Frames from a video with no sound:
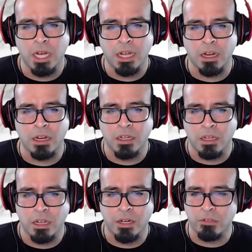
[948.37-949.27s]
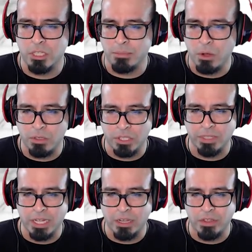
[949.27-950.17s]
I don't suppose
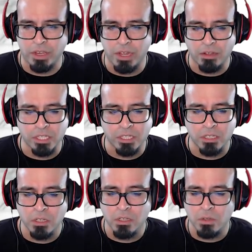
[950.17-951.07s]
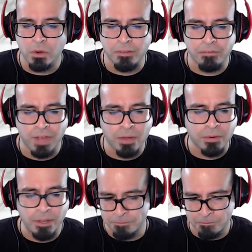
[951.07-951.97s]
there was anything else where you
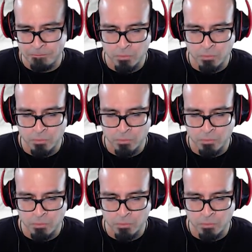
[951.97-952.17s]
found it?